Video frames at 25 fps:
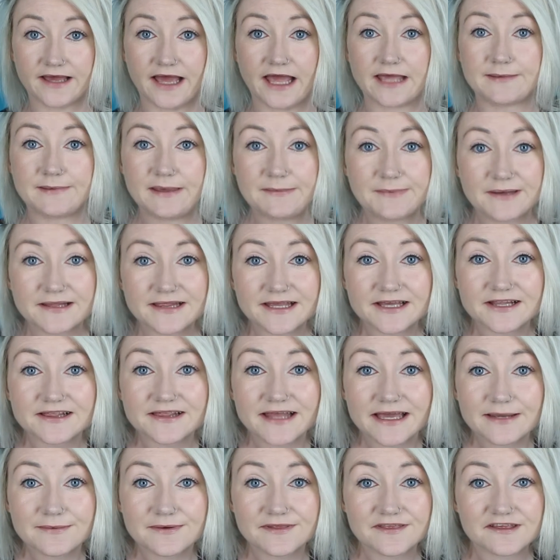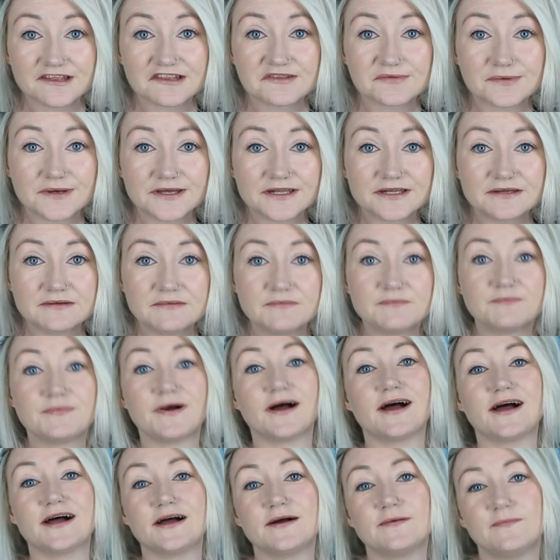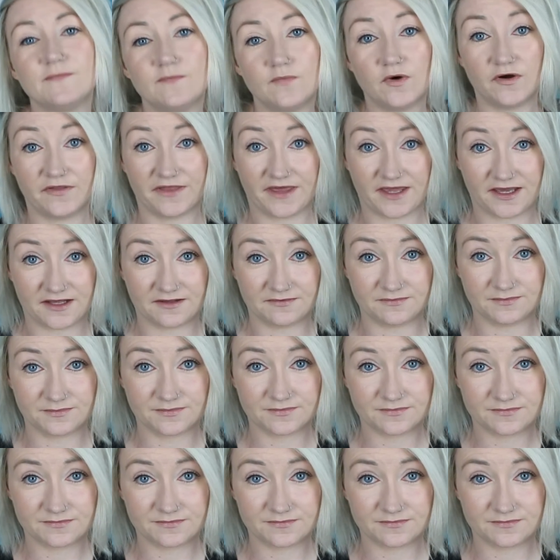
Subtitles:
I may be a little late with this one, but what the hell.